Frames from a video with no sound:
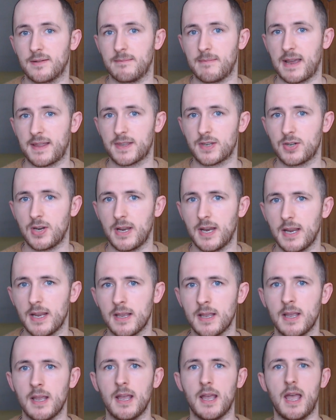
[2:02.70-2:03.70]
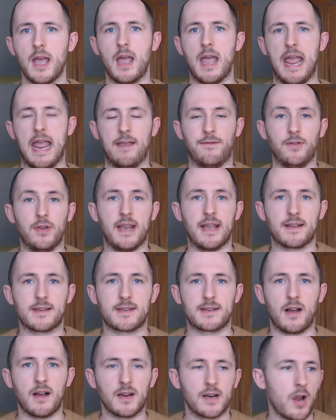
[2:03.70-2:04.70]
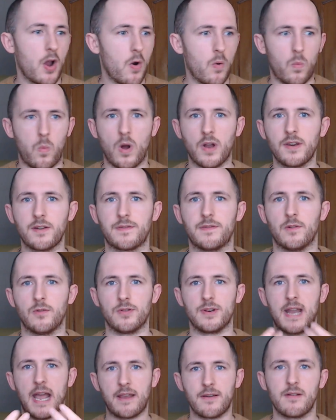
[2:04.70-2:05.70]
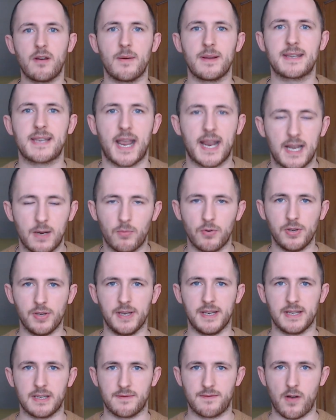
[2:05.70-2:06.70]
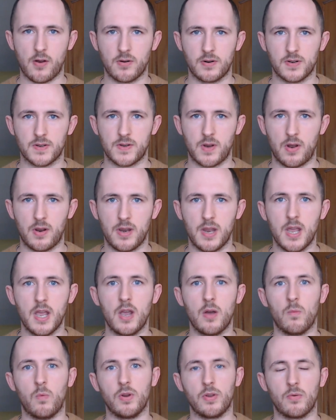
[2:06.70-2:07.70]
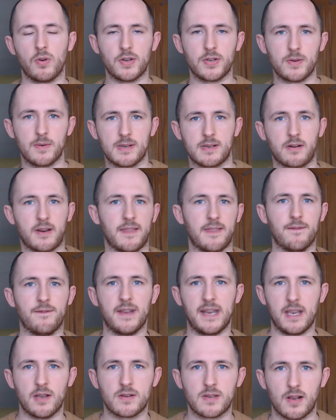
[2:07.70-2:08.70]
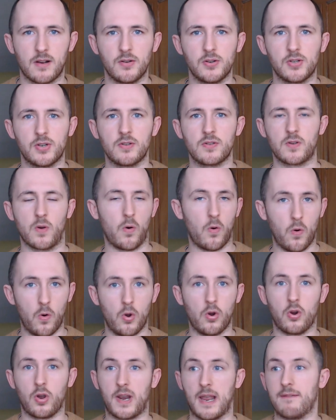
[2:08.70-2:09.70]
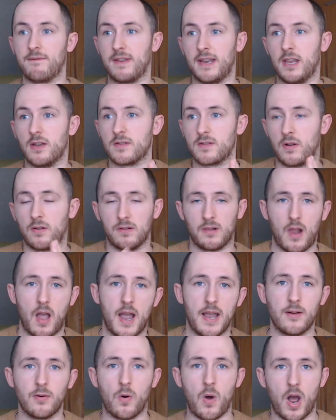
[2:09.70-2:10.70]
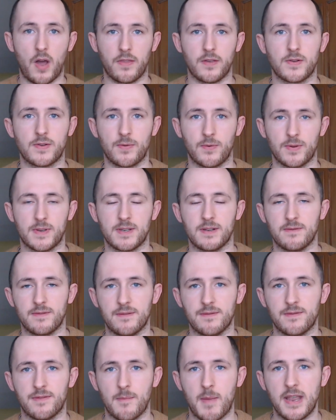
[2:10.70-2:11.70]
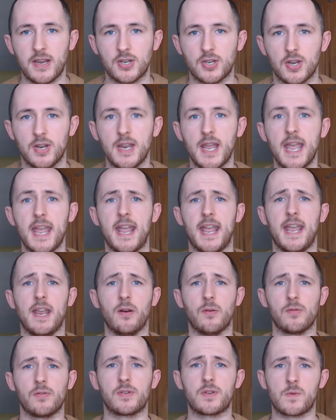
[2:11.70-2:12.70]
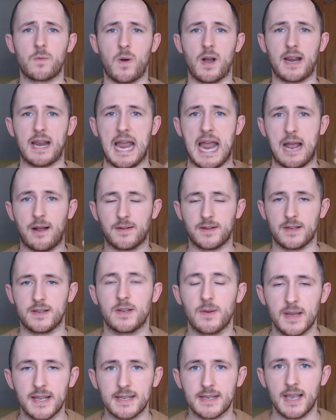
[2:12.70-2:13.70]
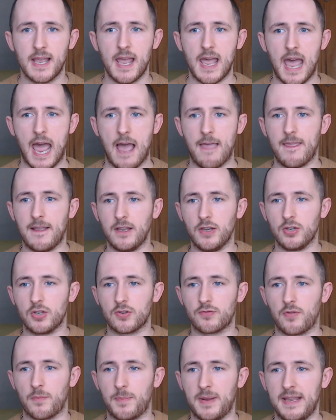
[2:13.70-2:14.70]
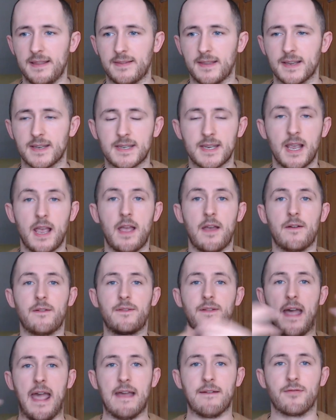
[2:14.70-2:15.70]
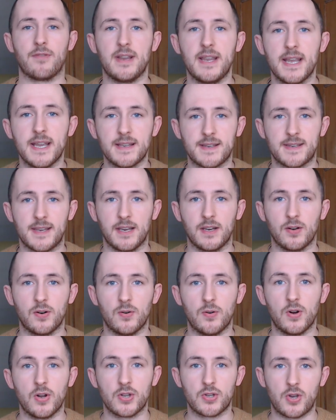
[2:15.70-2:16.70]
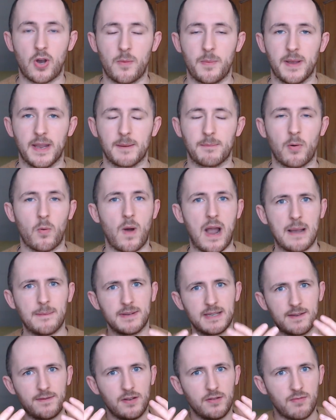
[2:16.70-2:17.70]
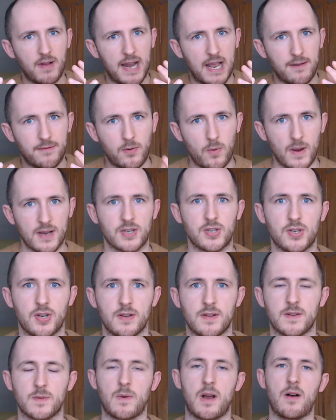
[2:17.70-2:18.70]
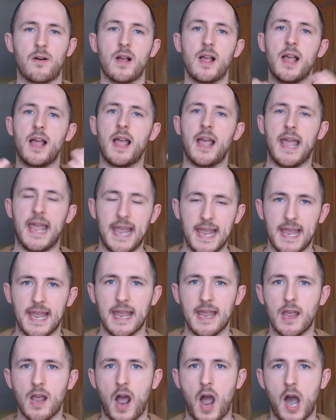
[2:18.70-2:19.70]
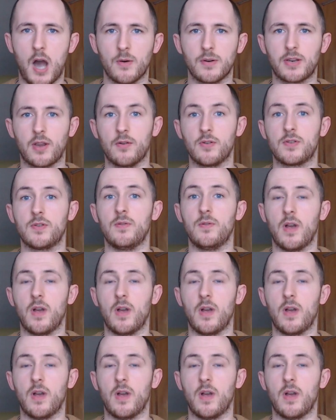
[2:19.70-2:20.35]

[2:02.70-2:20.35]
Maths Genie. If you get stuck, wonderful. Now you know exactly what you need to focus on. What you want to do is look at the video solutions or look at videos online or other sources of information in order to work out how to do it. And then you just repeat this for every single topic. But what happens if you run out of questions? Well, here, I would go to